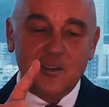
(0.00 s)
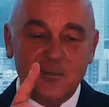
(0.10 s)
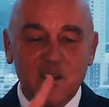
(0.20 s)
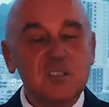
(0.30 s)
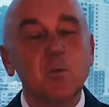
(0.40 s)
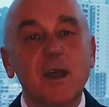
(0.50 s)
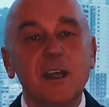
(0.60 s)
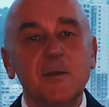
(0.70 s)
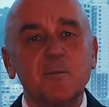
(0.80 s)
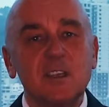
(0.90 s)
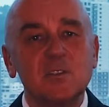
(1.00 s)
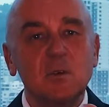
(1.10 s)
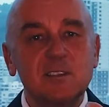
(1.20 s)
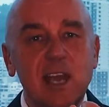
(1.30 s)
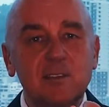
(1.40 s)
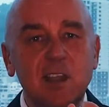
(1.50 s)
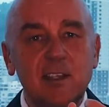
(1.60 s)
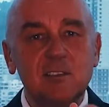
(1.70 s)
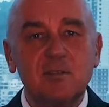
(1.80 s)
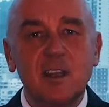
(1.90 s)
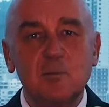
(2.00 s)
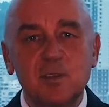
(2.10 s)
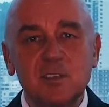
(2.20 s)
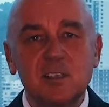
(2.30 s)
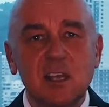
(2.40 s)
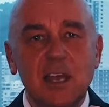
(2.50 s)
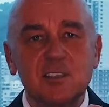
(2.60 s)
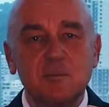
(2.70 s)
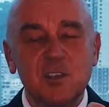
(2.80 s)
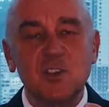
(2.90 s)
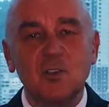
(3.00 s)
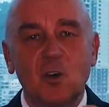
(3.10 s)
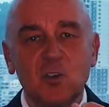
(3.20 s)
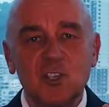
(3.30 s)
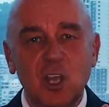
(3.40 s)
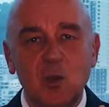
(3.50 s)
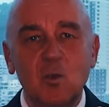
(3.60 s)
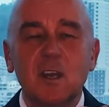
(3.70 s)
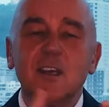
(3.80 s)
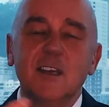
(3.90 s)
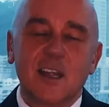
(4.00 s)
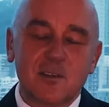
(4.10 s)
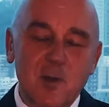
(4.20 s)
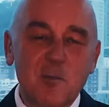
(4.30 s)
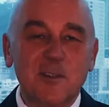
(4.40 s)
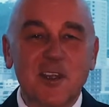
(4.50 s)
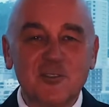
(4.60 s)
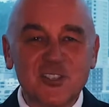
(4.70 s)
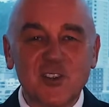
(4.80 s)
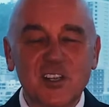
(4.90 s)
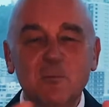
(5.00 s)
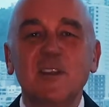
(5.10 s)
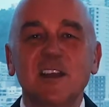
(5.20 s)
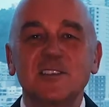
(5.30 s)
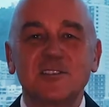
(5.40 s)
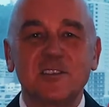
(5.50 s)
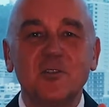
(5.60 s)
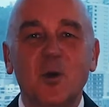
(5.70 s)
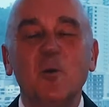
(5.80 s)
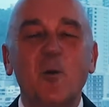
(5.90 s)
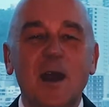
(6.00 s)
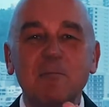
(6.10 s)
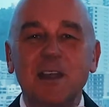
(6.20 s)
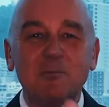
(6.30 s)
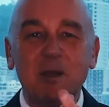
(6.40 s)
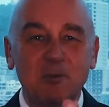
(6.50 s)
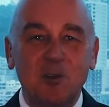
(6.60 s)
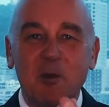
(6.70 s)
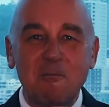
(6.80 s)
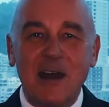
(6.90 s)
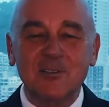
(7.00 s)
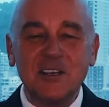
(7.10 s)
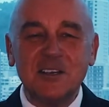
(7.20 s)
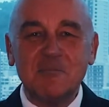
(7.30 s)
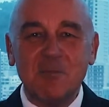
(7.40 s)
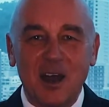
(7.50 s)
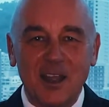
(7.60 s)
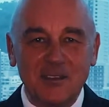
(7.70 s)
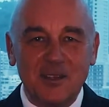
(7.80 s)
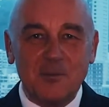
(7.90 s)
The first way is to attend a developer's exhibition or show. At the moment they're restricted, but that's the normal way many people go about buying.